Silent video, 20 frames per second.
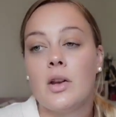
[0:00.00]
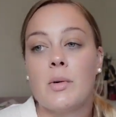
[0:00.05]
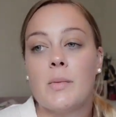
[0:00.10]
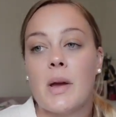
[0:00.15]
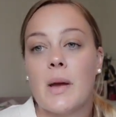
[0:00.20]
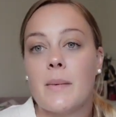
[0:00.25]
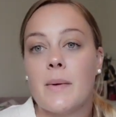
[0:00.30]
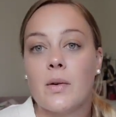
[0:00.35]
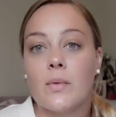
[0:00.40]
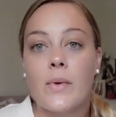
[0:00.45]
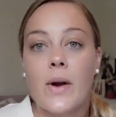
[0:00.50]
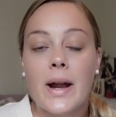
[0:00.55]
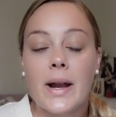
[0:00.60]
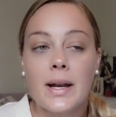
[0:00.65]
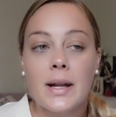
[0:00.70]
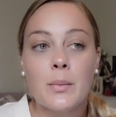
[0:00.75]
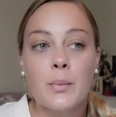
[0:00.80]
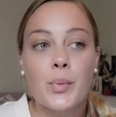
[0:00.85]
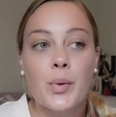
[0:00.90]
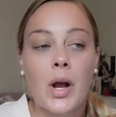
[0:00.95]
maybe
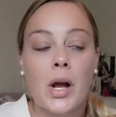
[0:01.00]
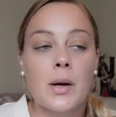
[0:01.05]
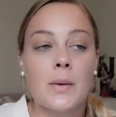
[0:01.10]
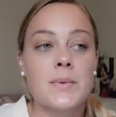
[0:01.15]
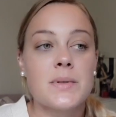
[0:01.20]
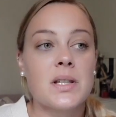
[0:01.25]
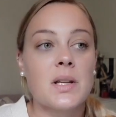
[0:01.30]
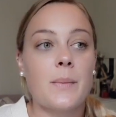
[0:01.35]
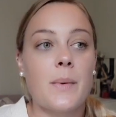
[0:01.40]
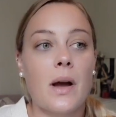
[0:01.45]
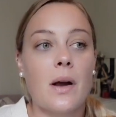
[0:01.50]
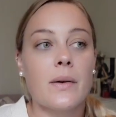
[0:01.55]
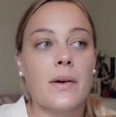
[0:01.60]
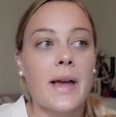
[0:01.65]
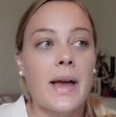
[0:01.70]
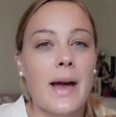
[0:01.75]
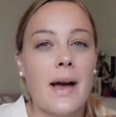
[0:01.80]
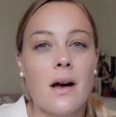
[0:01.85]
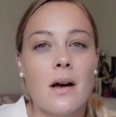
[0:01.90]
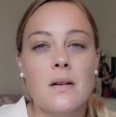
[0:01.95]
writing prompts about
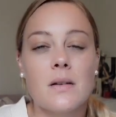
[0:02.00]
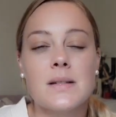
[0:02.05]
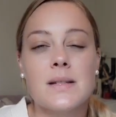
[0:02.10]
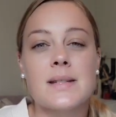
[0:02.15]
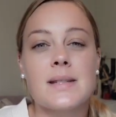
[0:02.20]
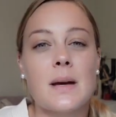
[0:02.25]
cows,